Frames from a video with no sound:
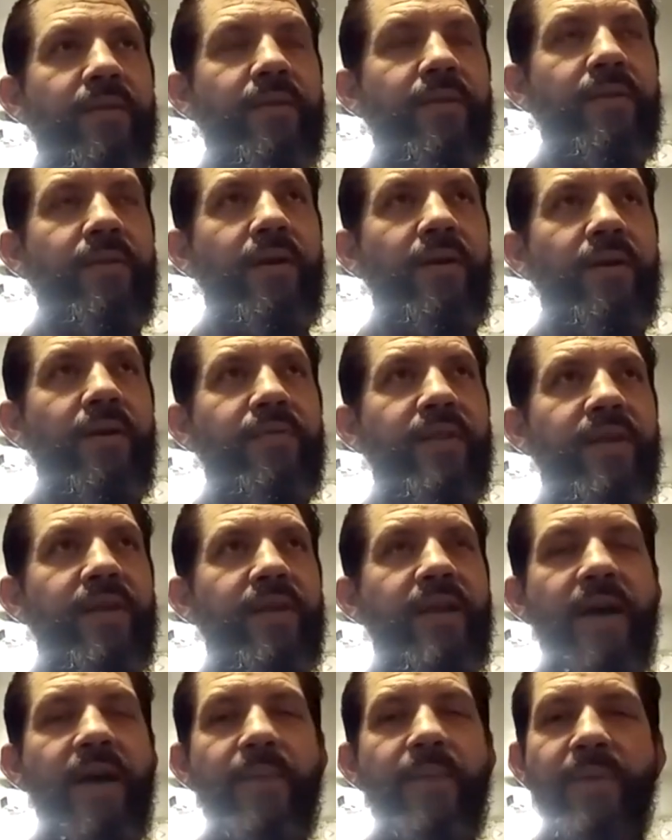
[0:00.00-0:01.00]
for the
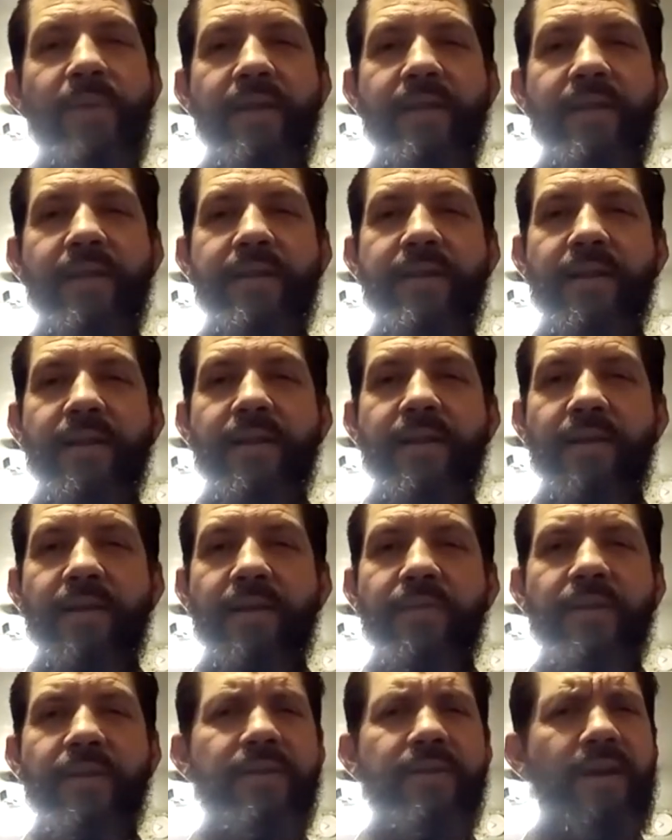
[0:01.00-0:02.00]
Lenape, they did a lot
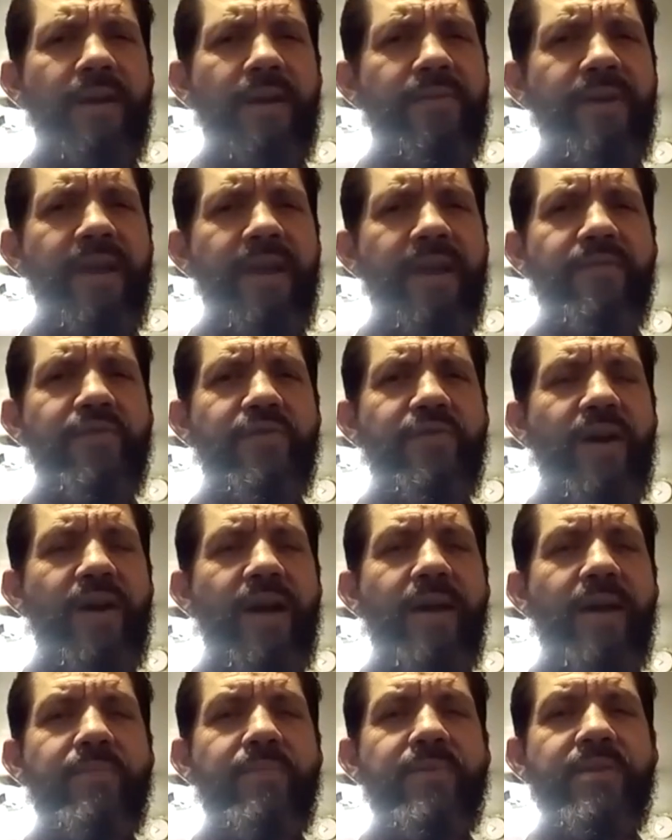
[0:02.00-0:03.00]
of in other native
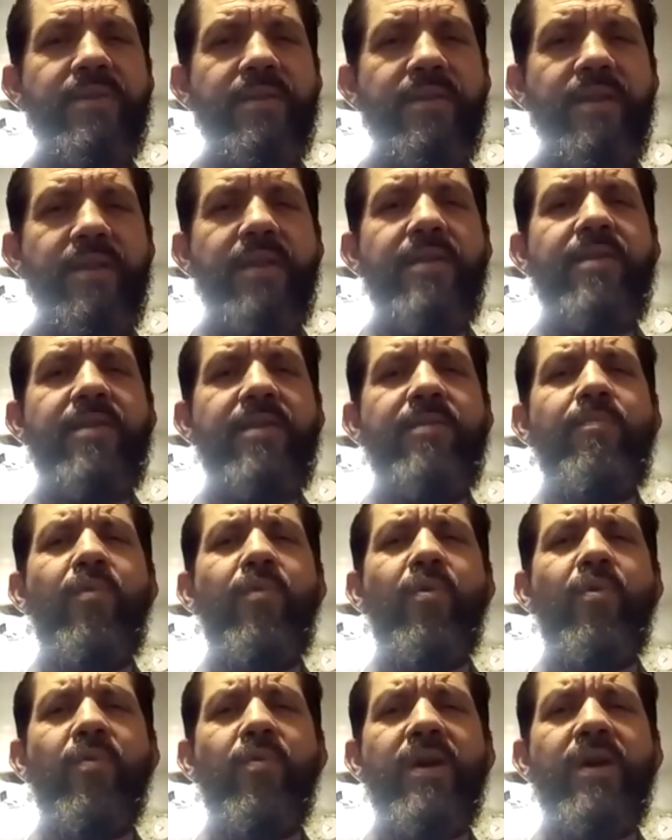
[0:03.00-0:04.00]
tribes. They
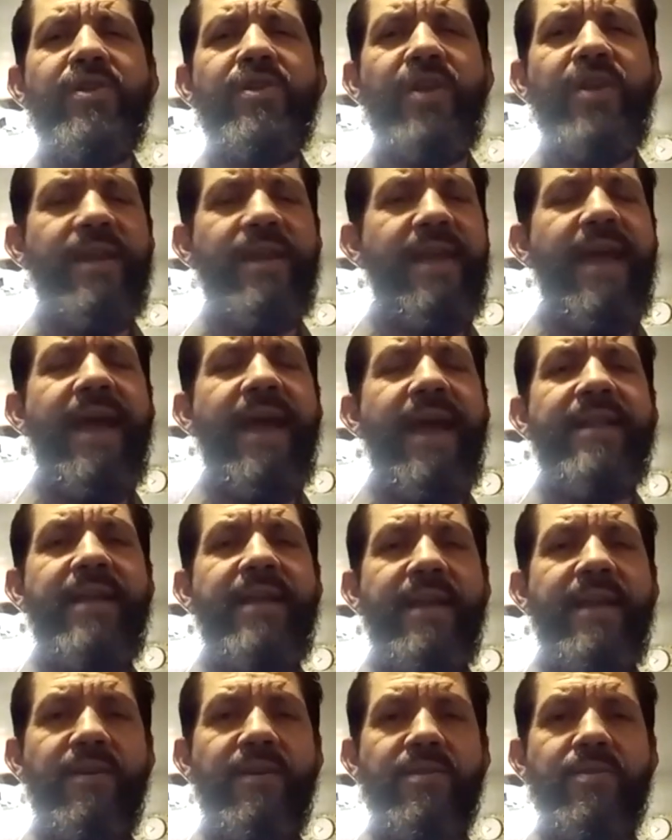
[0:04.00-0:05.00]
bulrush and
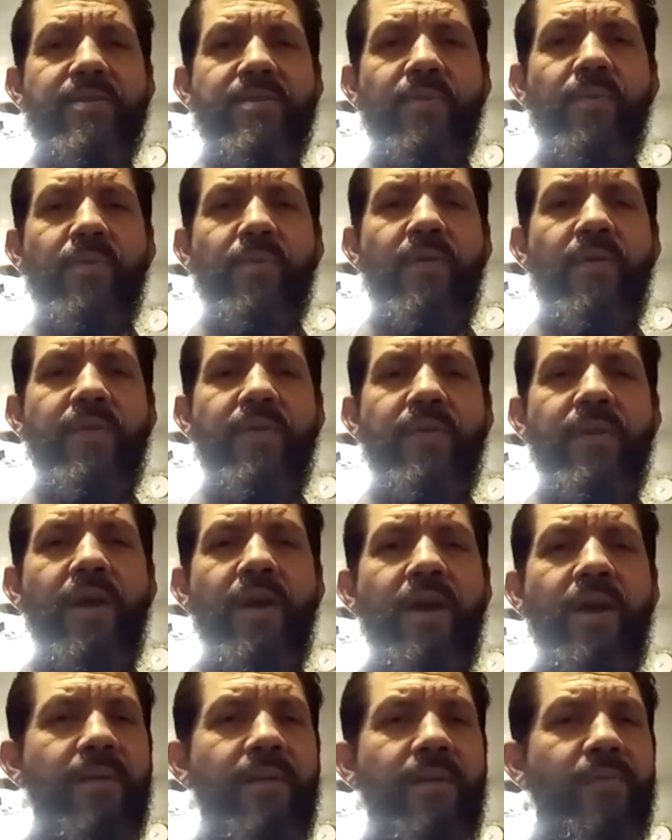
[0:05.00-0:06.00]
cattails were woven.
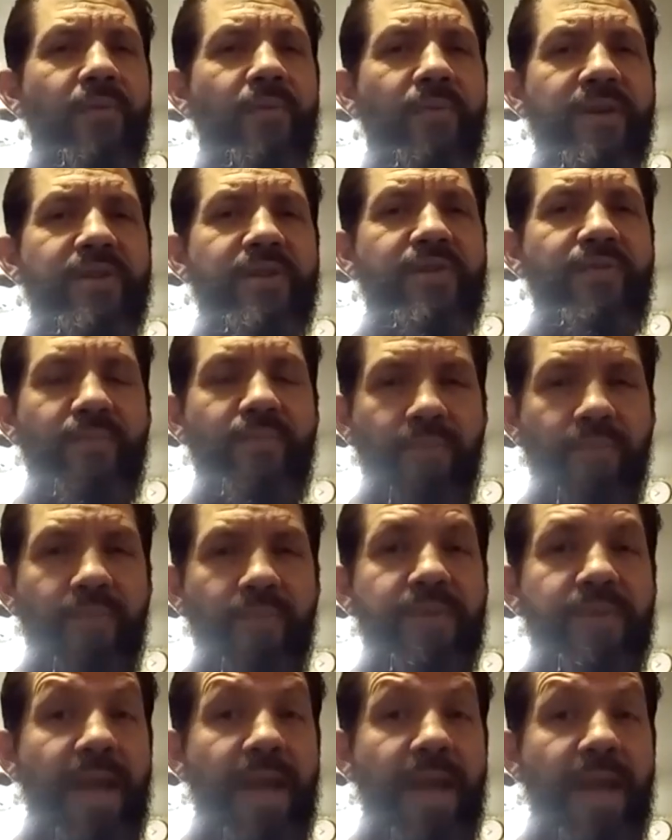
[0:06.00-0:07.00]
Bulrush,
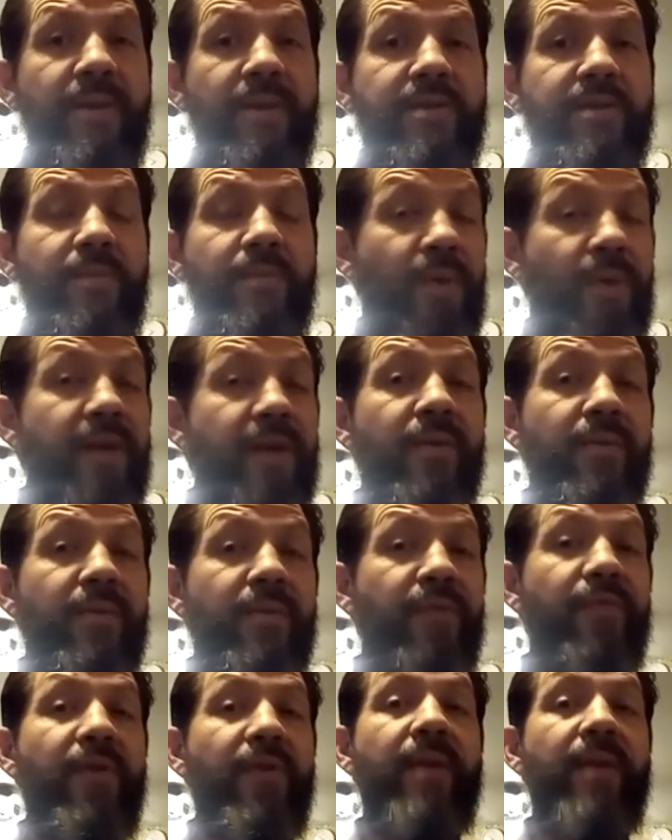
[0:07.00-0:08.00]
same as you probably do it with
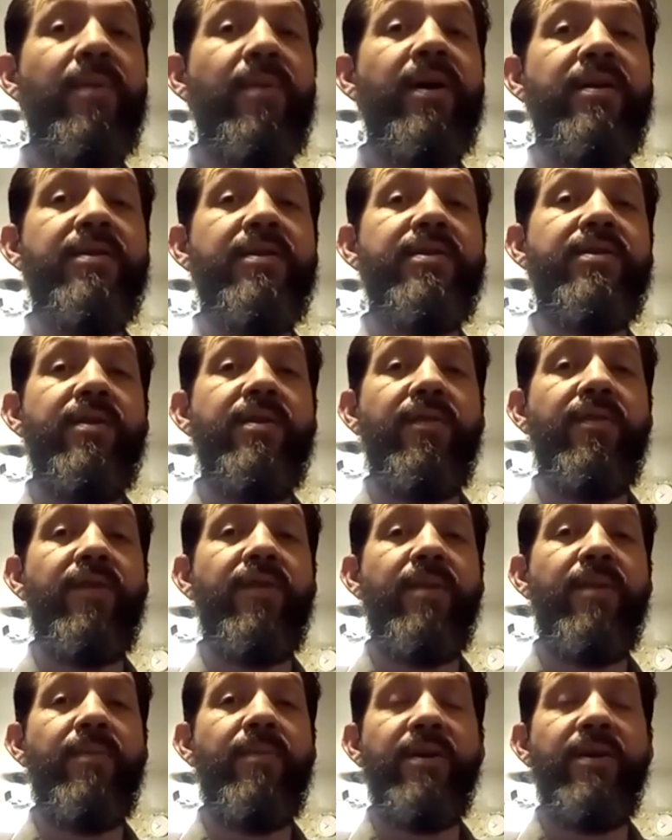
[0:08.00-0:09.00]
the Phragmites too, the
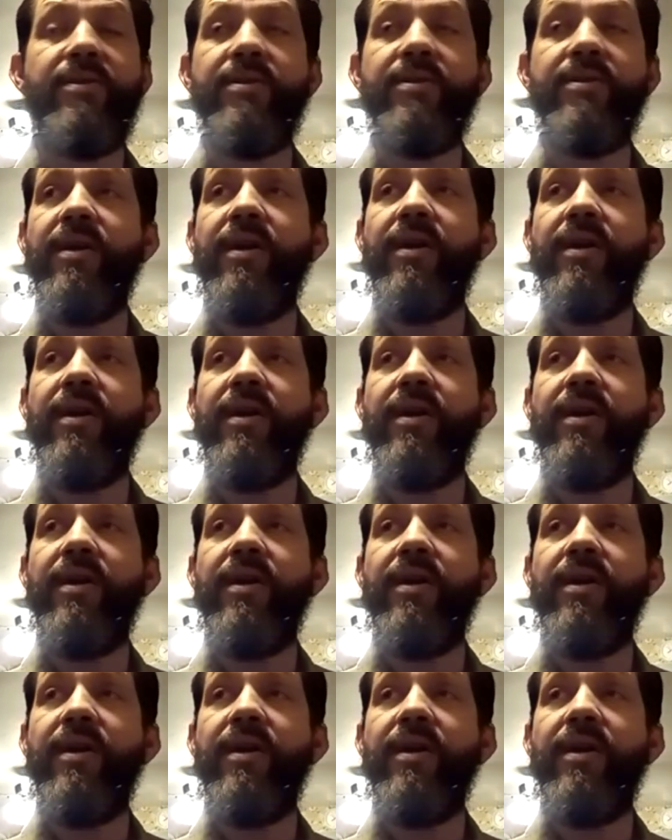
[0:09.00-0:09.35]
Phragmites.